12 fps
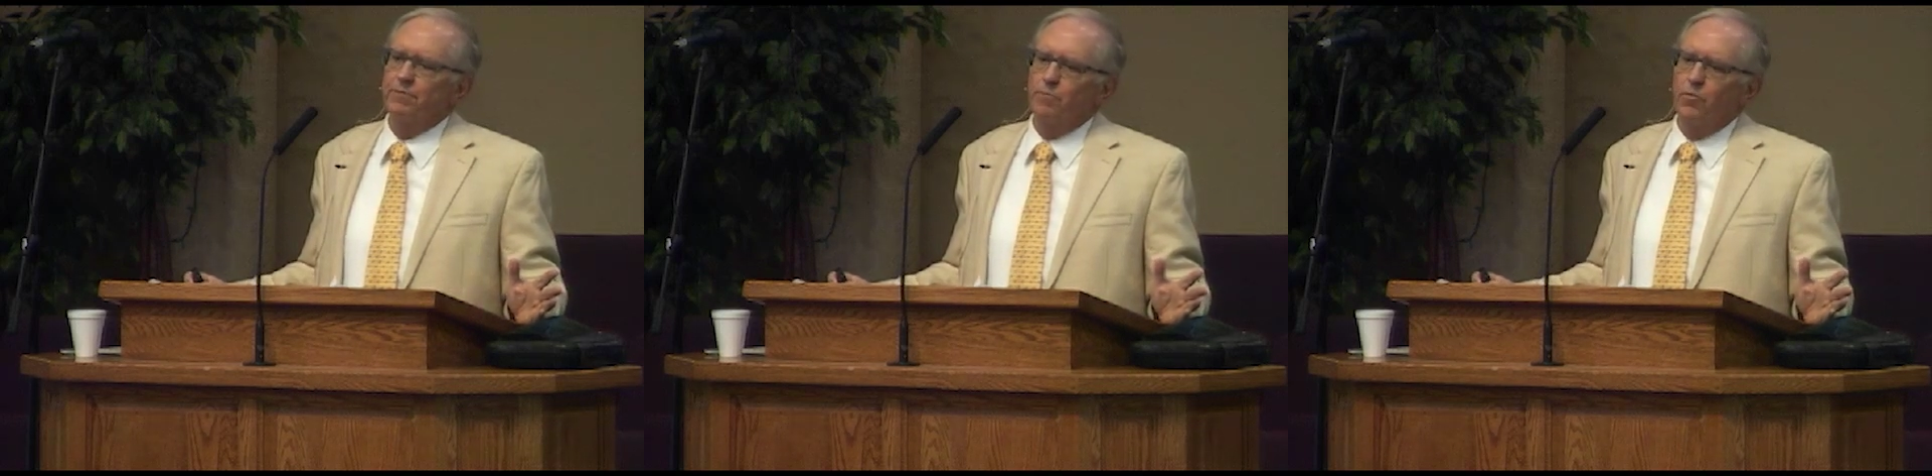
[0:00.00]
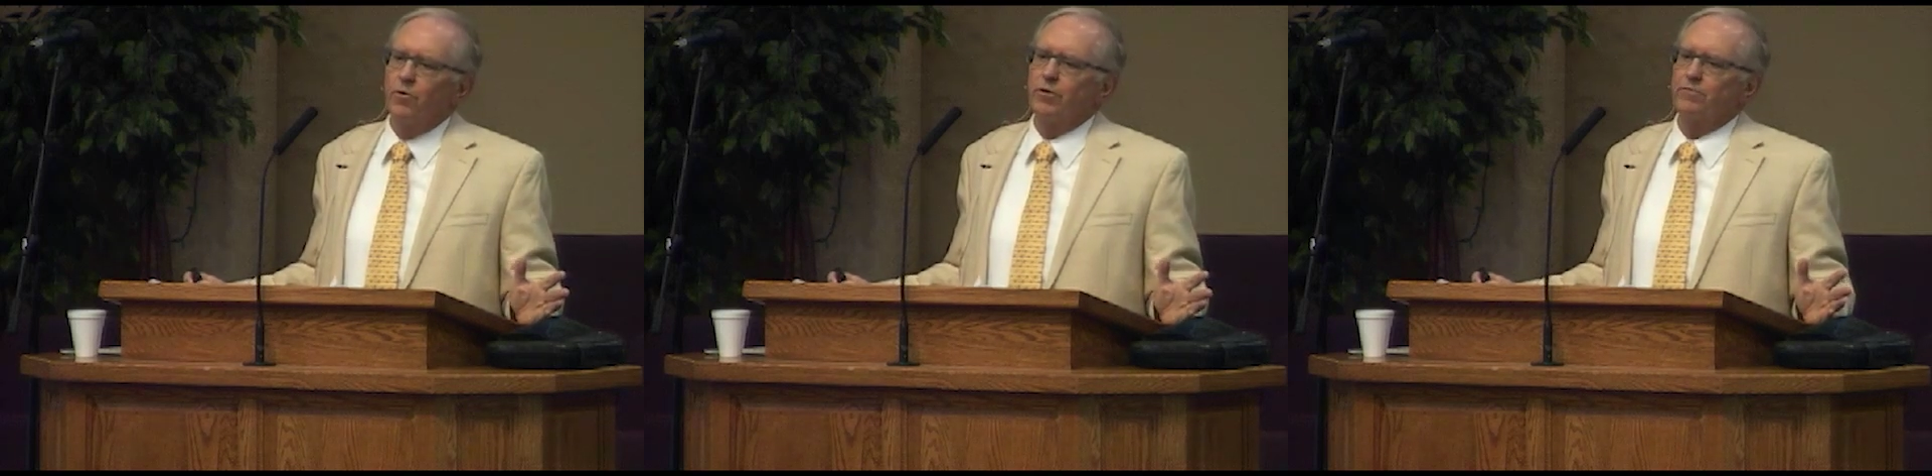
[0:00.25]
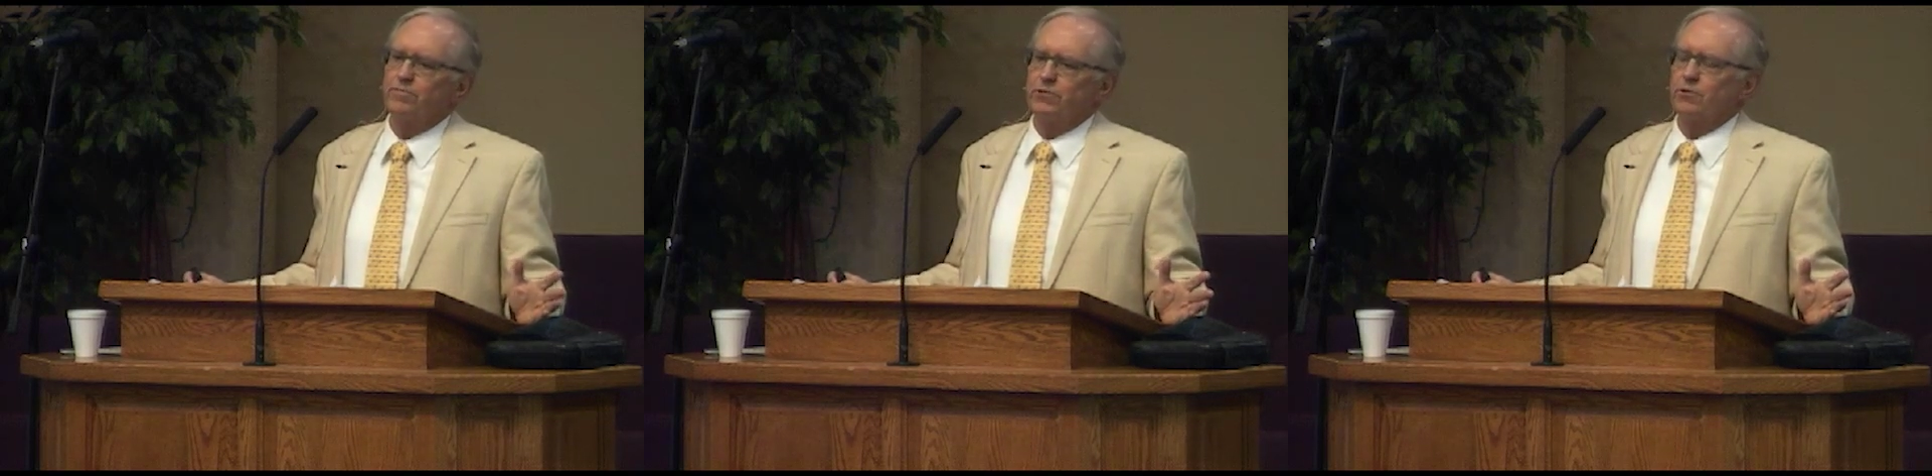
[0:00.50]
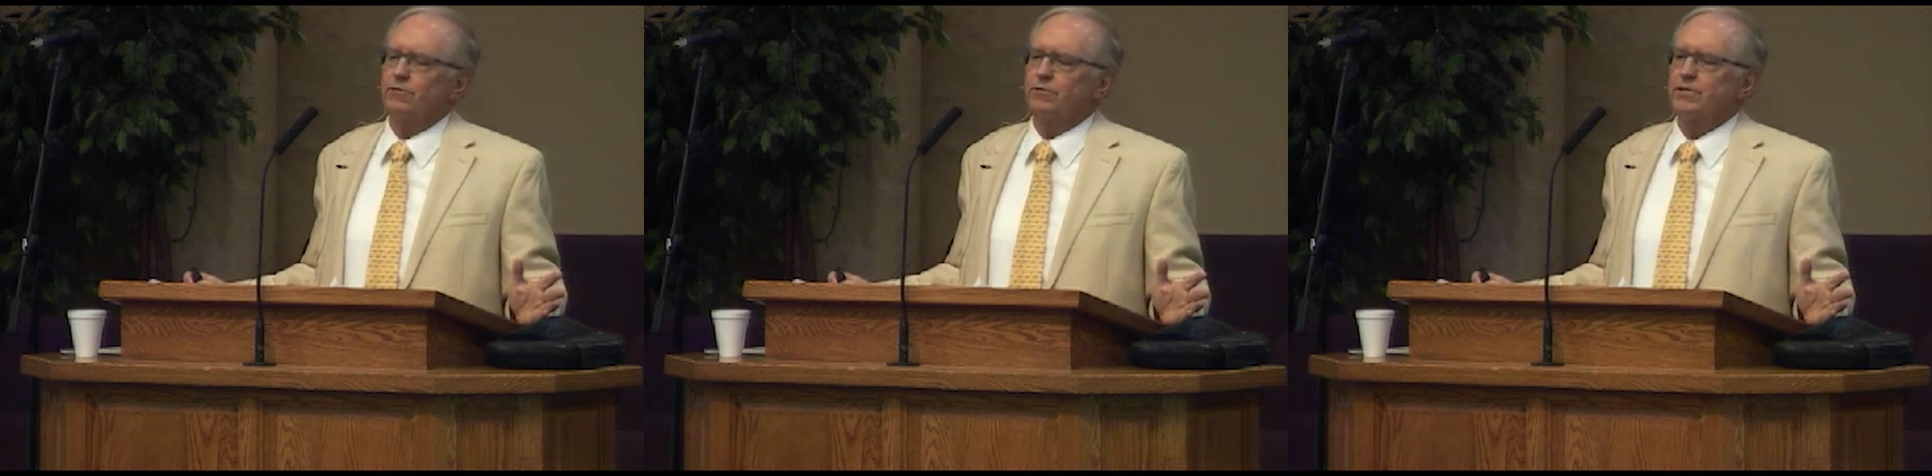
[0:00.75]
more
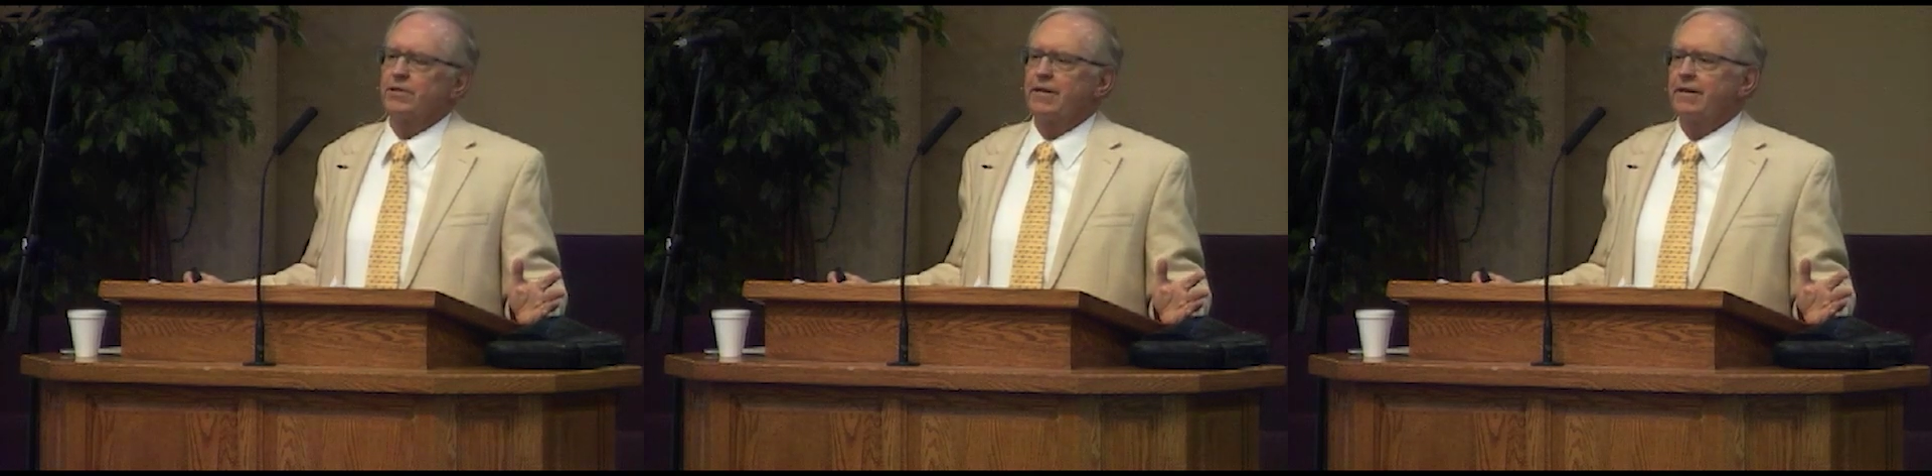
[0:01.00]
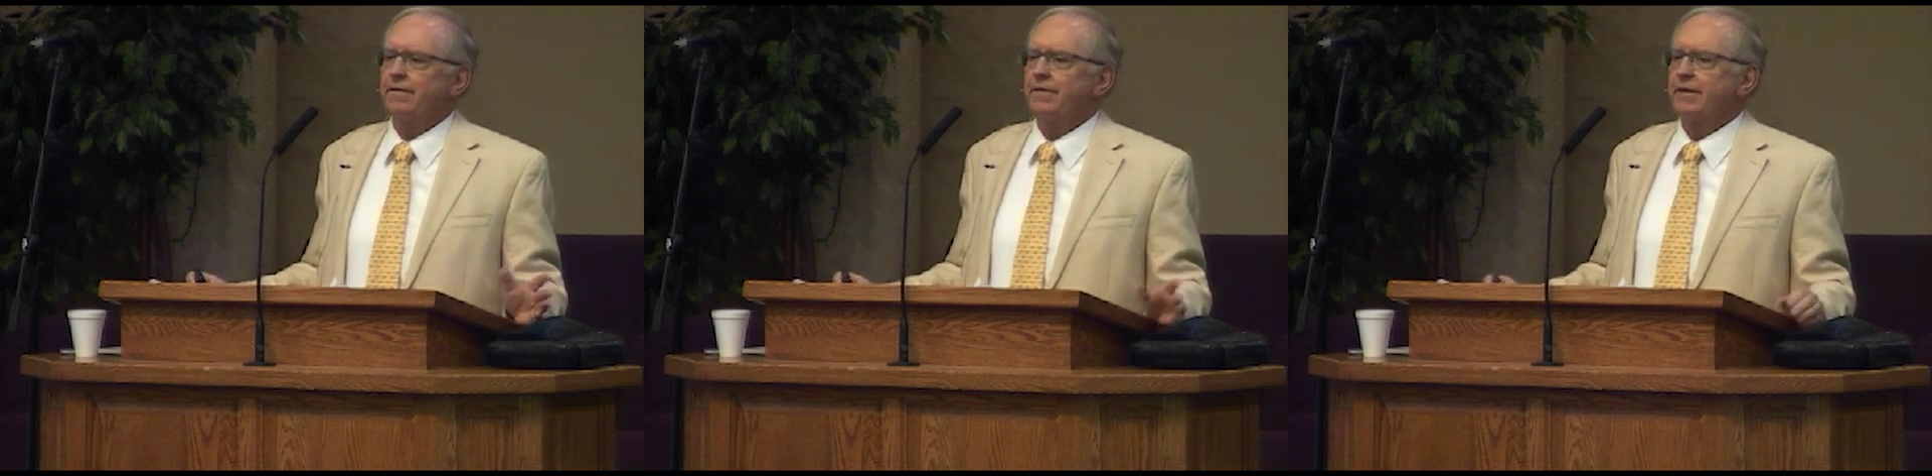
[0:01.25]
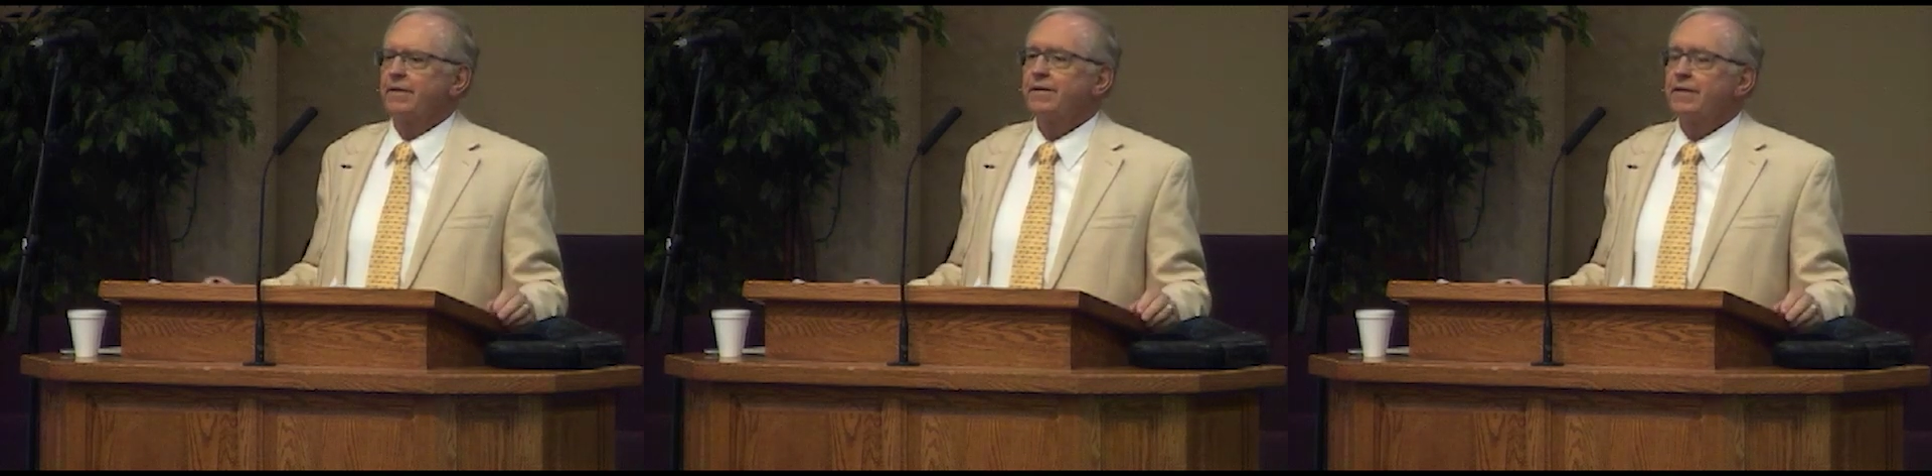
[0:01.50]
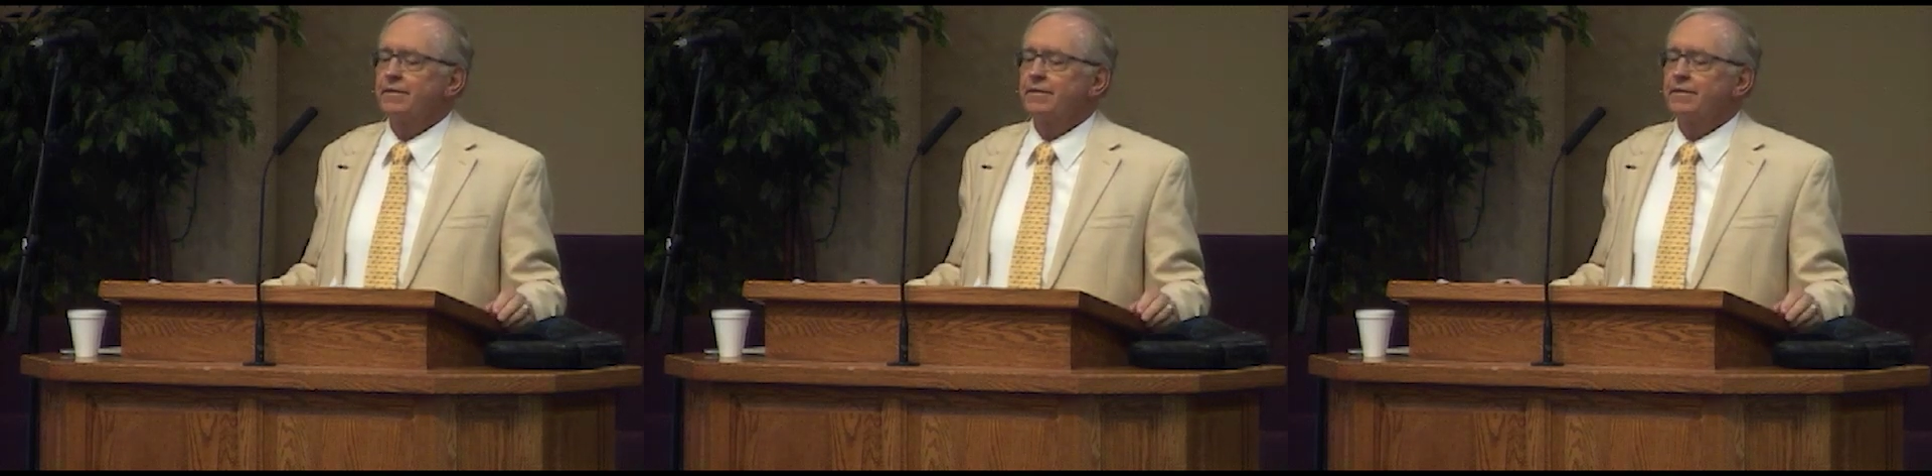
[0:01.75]
so say that